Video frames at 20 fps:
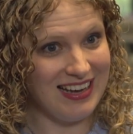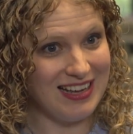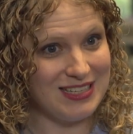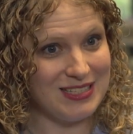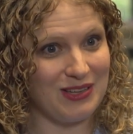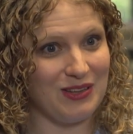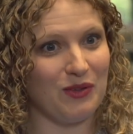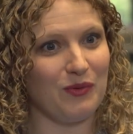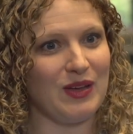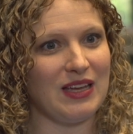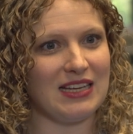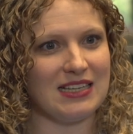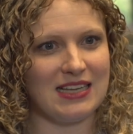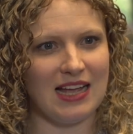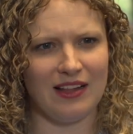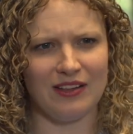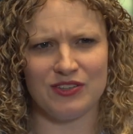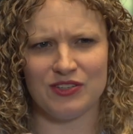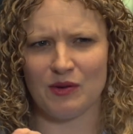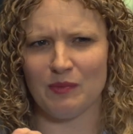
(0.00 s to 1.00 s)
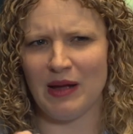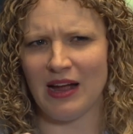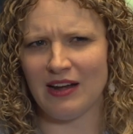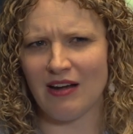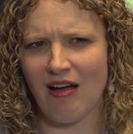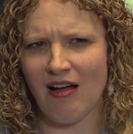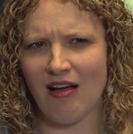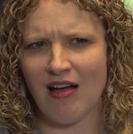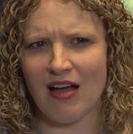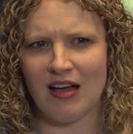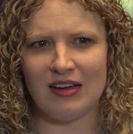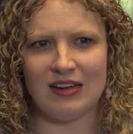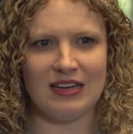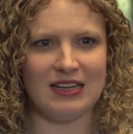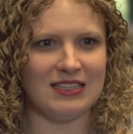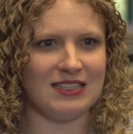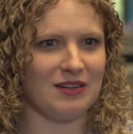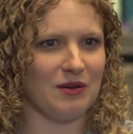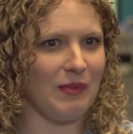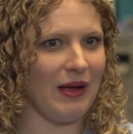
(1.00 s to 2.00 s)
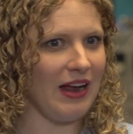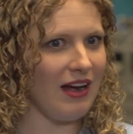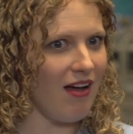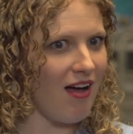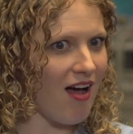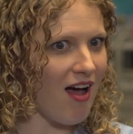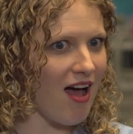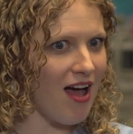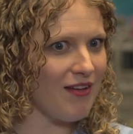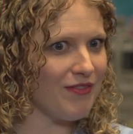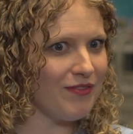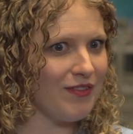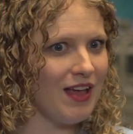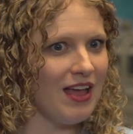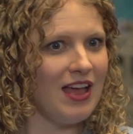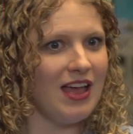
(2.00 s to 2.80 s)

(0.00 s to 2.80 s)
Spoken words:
so that we can tell, is your bite on, is your bite off?